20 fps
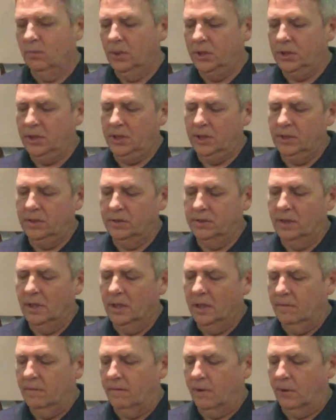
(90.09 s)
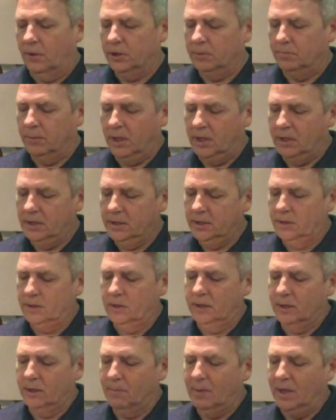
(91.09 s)
which is very small, it's
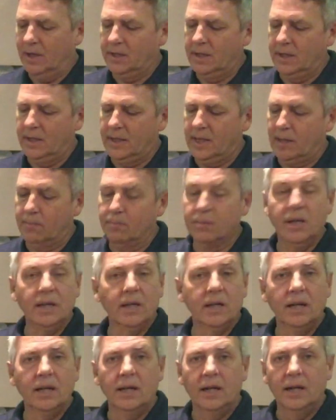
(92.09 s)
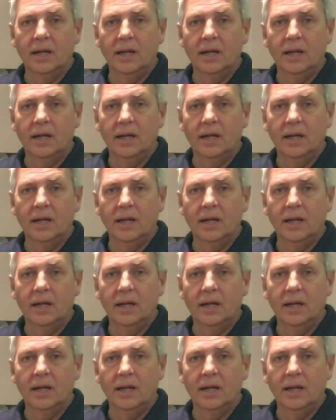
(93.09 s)
only about that big,